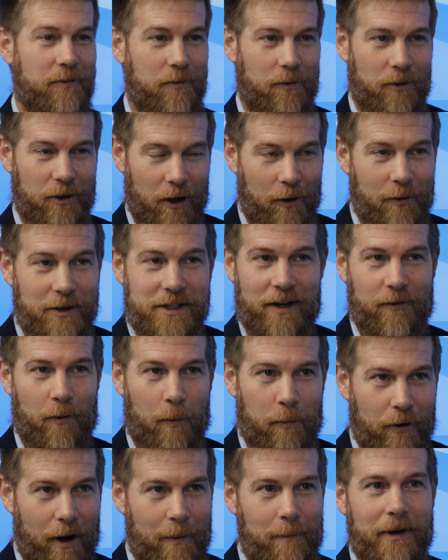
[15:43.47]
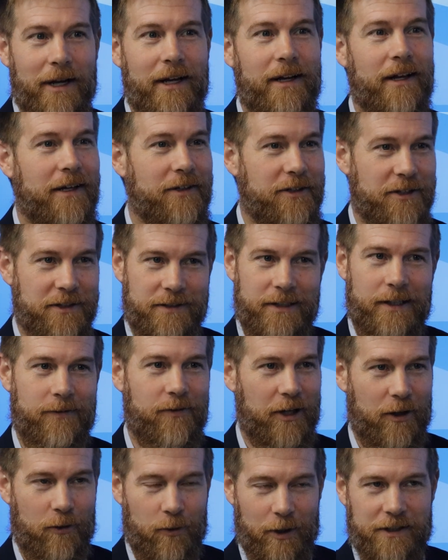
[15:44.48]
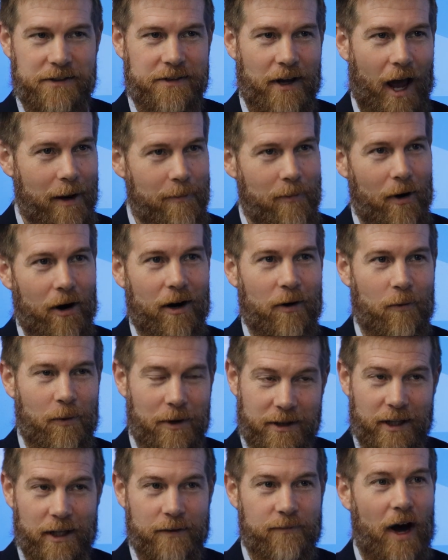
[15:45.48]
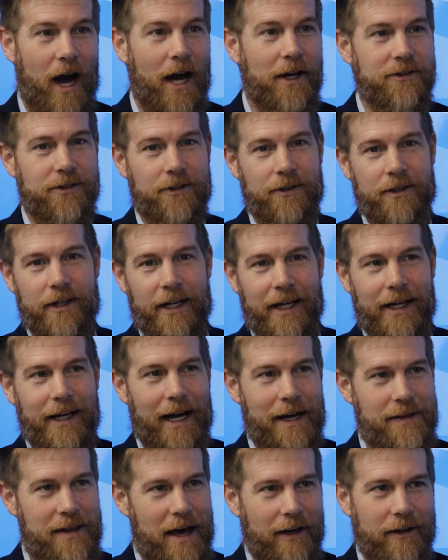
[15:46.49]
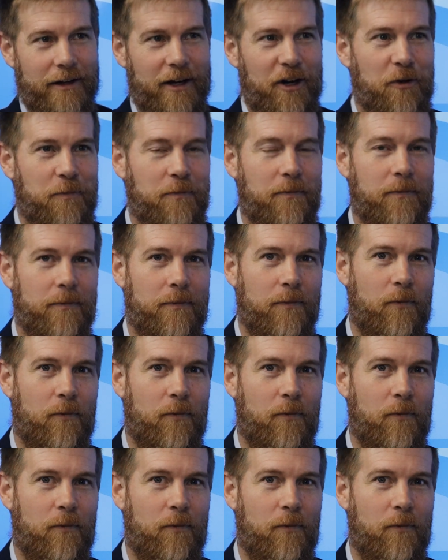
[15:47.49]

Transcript: we'll always have a prep meeting, just even a quick sidebar with the advisor, and that'll help,